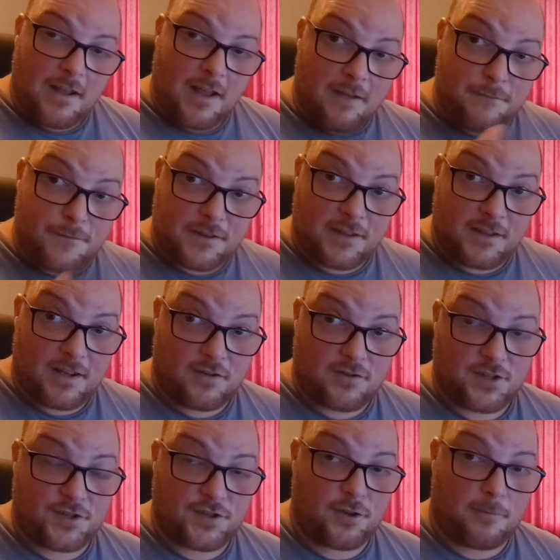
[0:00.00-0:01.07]
Everything
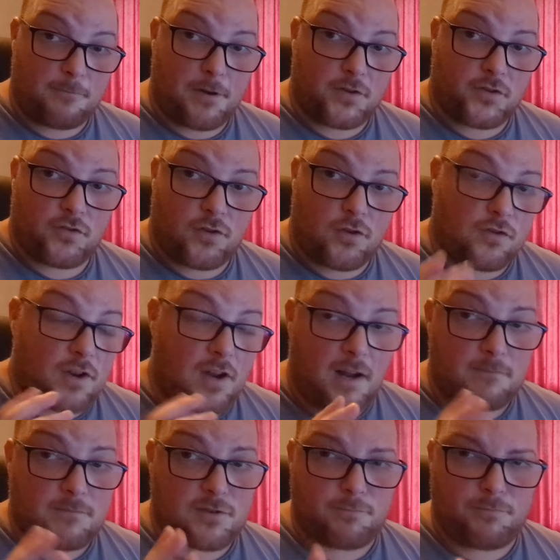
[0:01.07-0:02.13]
else I saw about the rogue,
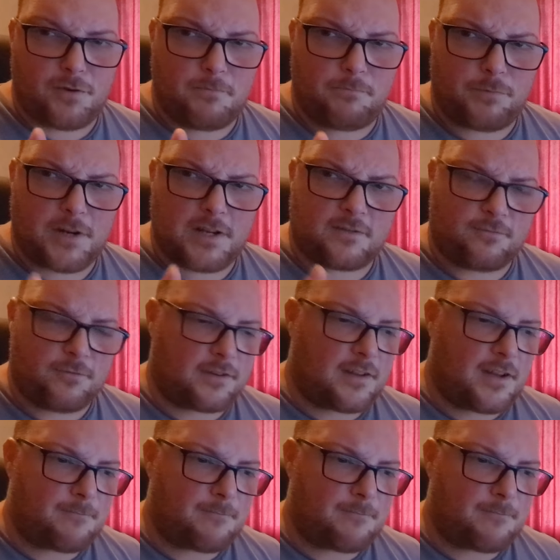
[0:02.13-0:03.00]
I'm super impressed with.